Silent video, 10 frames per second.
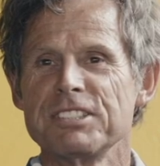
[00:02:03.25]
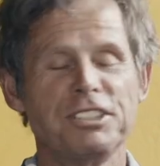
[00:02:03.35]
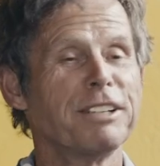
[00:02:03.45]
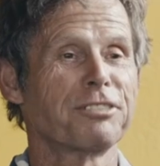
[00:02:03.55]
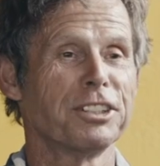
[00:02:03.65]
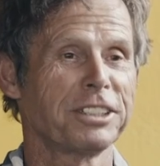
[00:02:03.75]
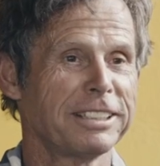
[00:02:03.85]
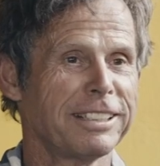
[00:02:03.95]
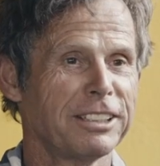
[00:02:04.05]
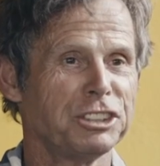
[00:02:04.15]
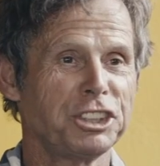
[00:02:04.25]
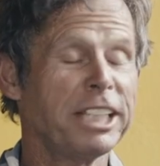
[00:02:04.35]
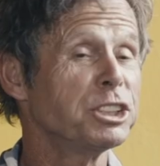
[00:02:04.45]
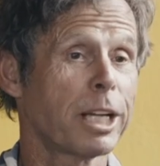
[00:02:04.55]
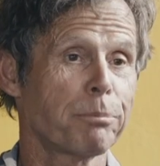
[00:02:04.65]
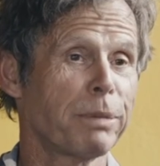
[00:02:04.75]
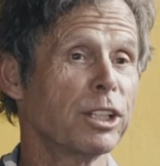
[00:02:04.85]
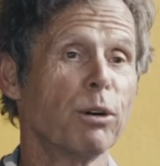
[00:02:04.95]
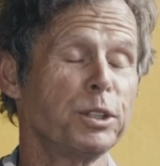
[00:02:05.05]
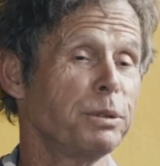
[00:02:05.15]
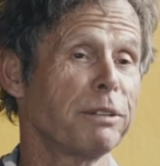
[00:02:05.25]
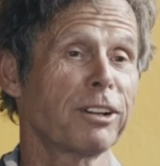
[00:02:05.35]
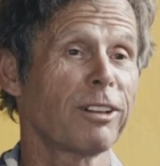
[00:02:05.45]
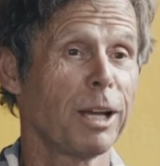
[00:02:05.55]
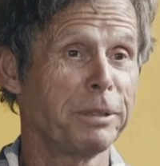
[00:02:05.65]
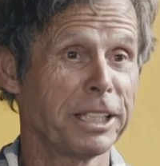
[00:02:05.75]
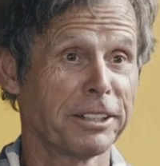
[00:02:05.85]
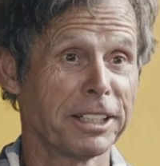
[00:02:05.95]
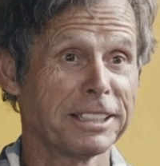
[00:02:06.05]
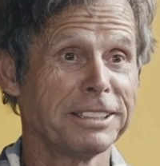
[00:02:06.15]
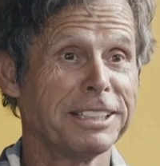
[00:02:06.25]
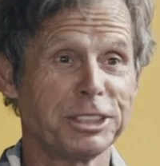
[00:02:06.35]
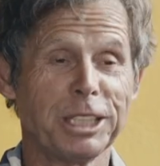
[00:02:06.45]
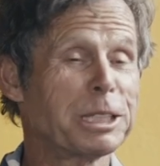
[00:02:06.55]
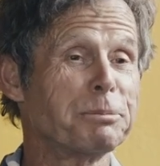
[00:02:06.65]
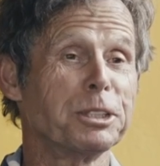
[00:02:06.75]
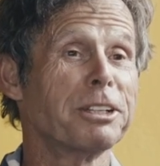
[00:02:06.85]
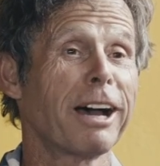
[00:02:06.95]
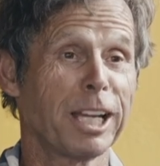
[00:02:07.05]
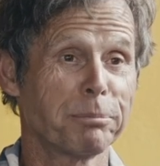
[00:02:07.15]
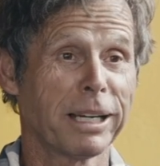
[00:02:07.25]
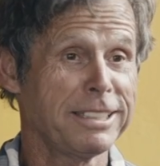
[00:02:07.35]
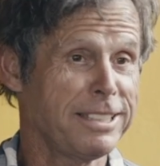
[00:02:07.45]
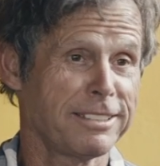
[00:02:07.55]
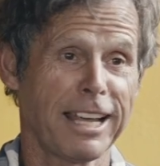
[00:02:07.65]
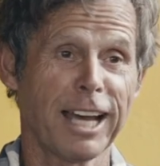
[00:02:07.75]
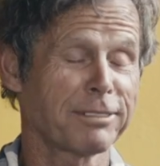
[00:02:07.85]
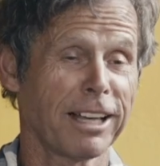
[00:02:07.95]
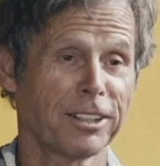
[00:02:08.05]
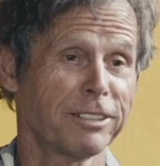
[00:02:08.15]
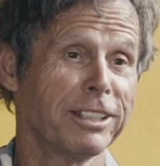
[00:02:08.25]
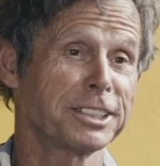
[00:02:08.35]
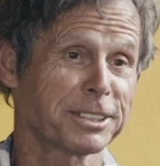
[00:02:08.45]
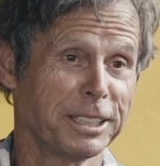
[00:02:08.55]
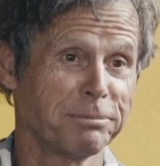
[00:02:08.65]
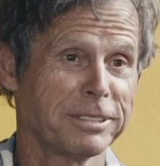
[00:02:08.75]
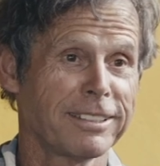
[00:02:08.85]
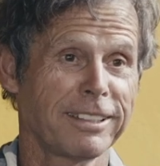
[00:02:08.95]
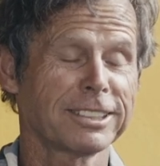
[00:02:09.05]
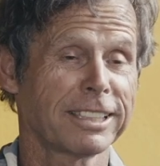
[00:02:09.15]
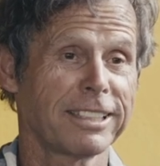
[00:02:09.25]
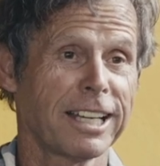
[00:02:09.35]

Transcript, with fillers: different. Change it up by going to a different climbing area. Change up your diet by eating a half gallon of ice cream, things like